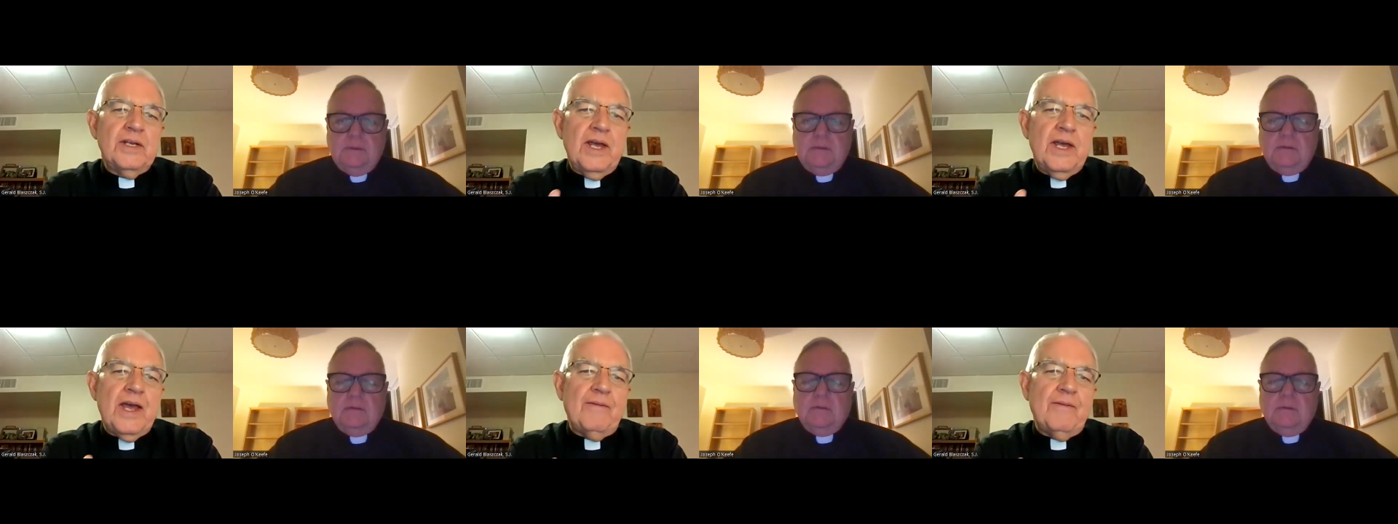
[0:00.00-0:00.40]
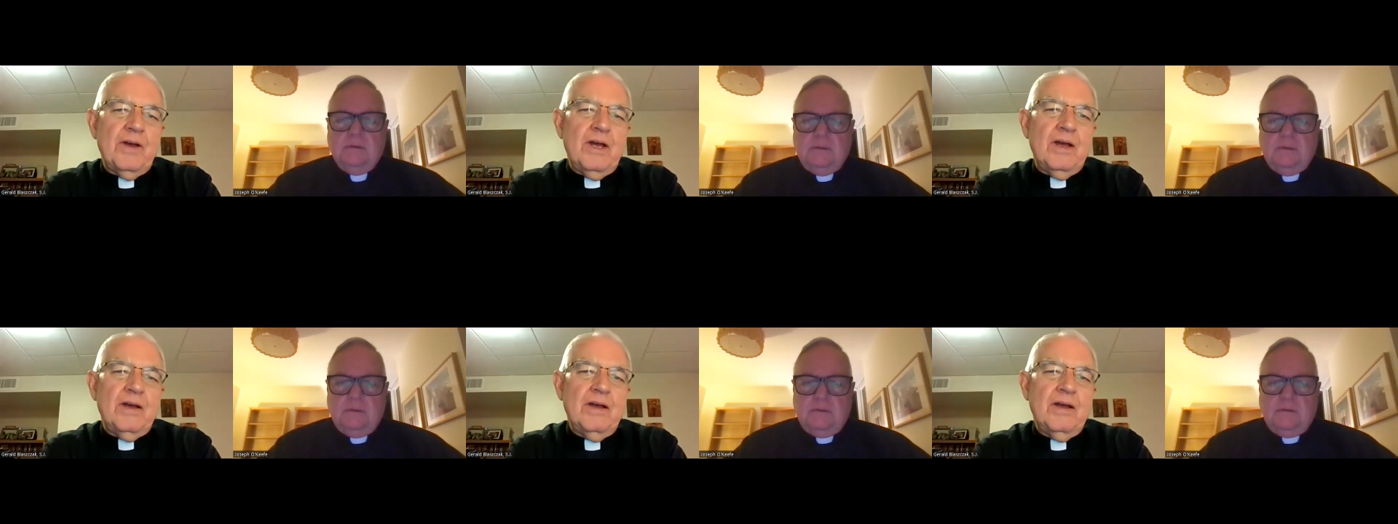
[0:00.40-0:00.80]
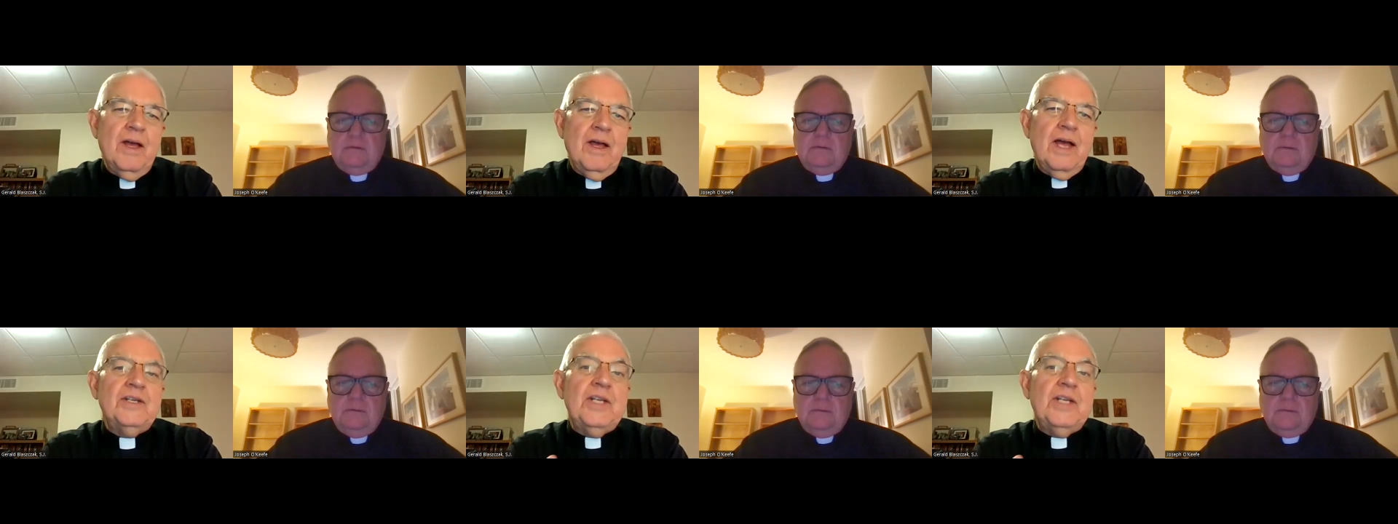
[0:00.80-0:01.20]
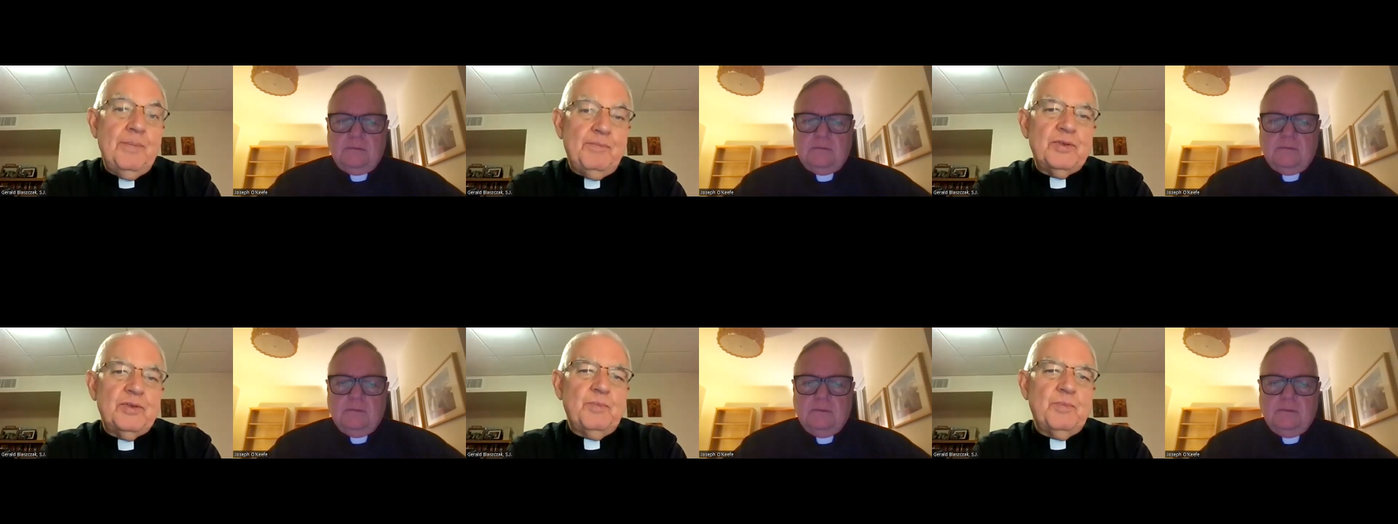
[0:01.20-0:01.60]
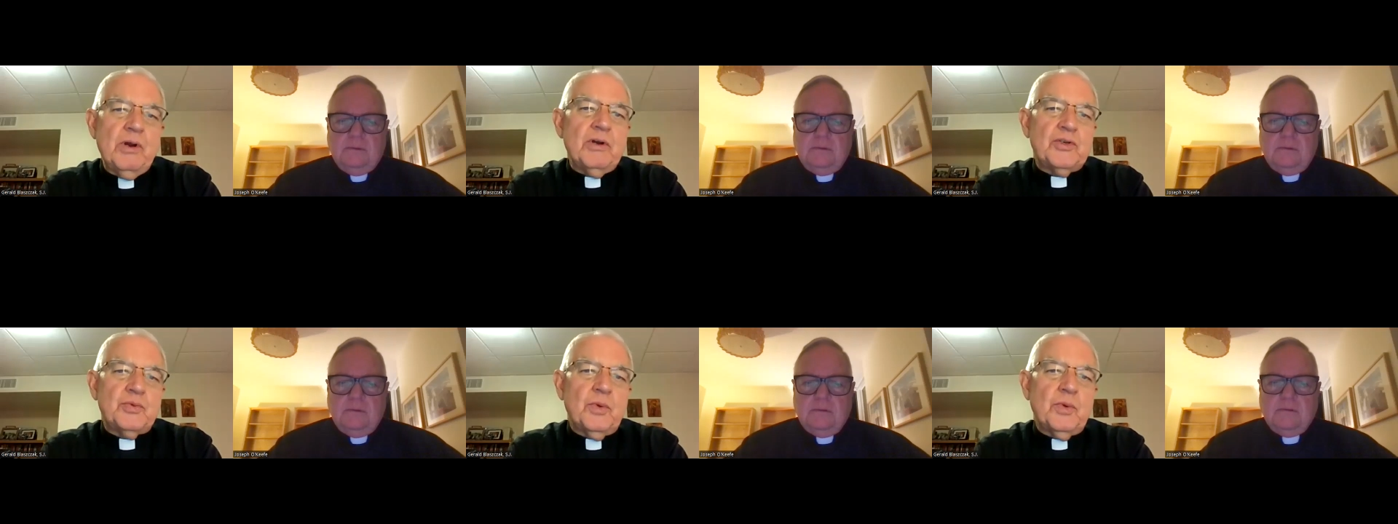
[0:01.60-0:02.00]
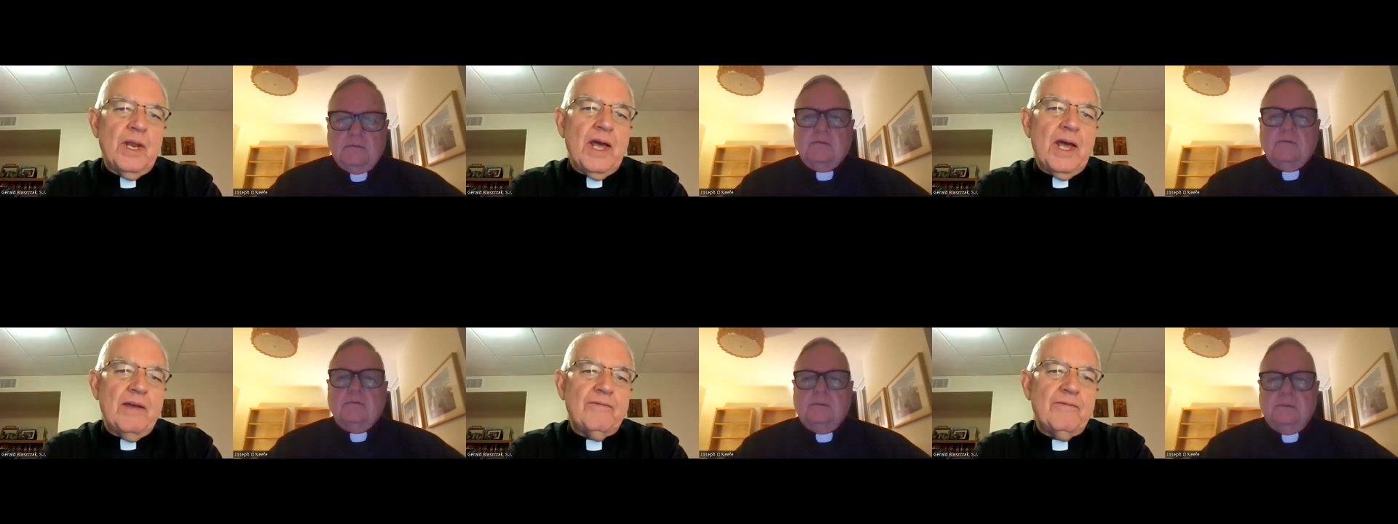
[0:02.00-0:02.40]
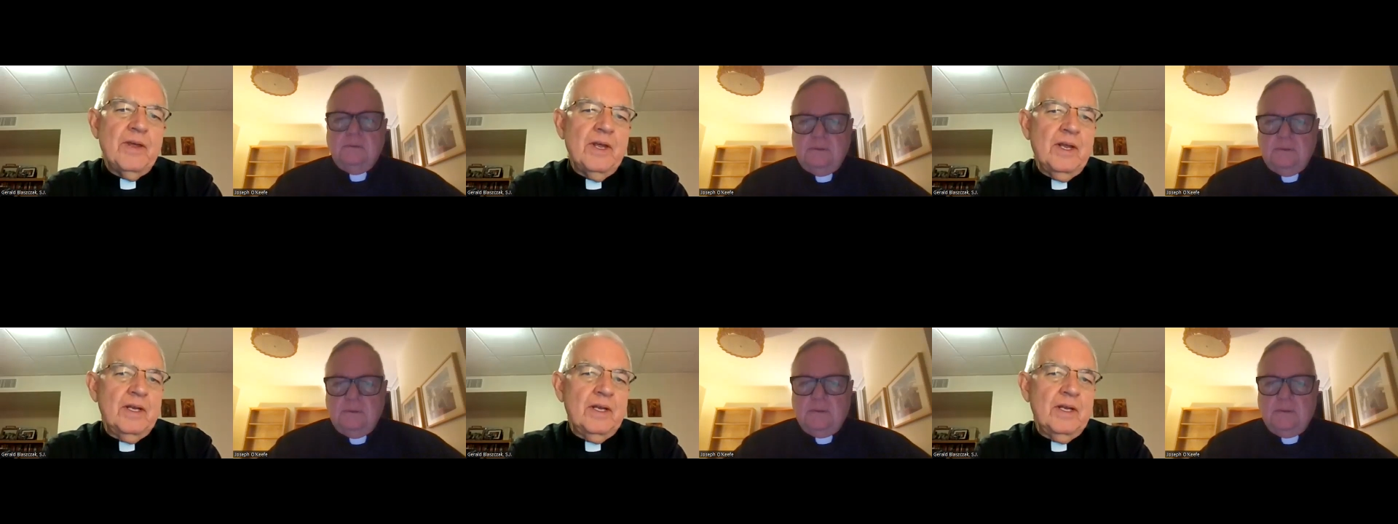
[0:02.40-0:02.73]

Speaker 1: to have a, a deep spiritual life.